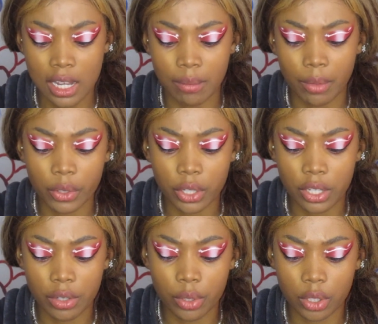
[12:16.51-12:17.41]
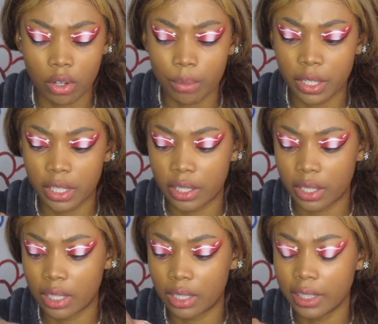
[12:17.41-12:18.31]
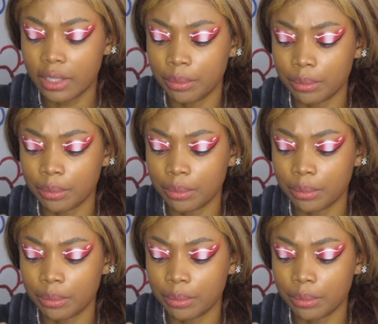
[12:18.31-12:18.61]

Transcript: Multi-Use Sculpting Concealer.